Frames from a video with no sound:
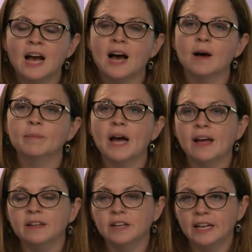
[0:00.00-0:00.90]

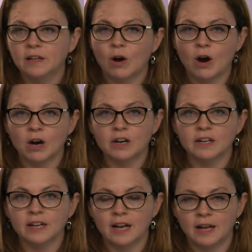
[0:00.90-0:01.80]
And in our,
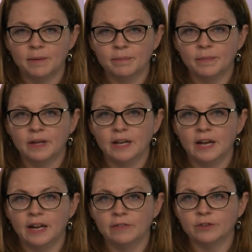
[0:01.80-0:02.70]

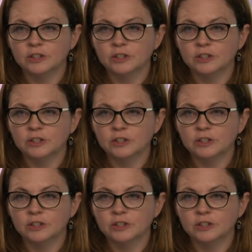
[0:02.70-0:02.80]
for